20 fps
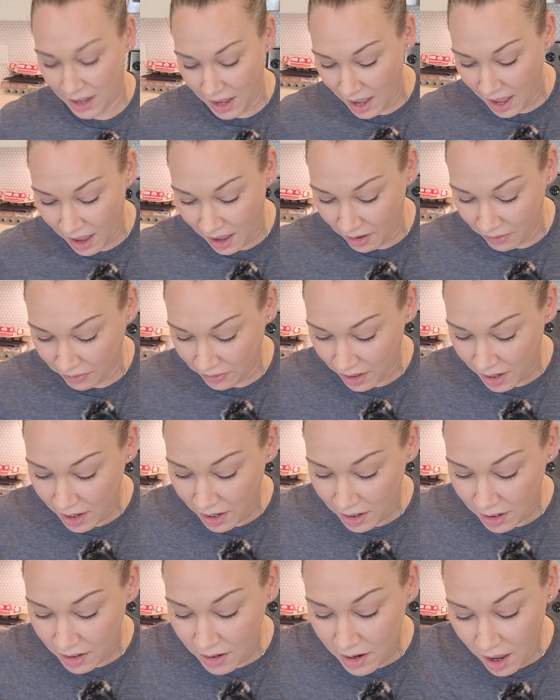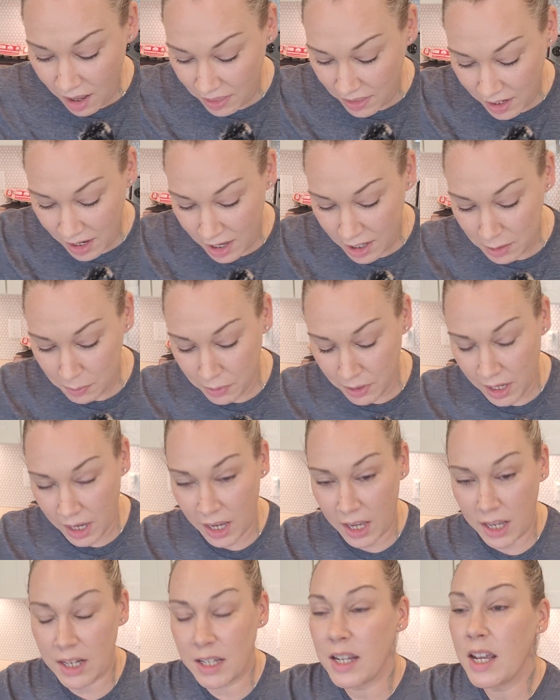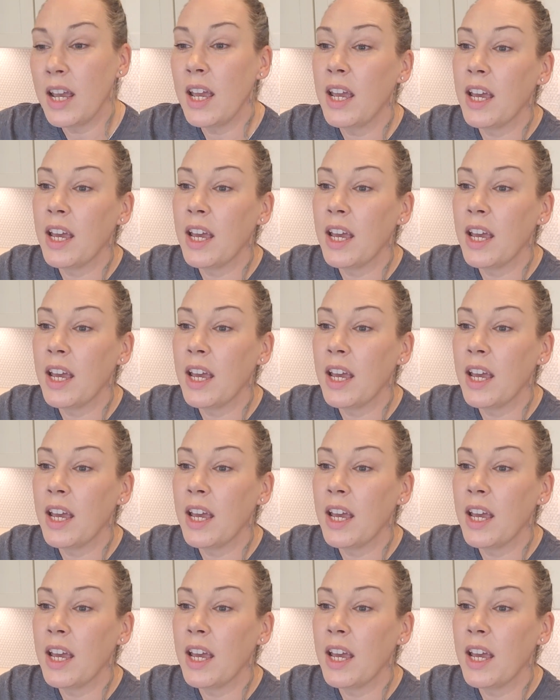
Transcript: I have nothing else planned.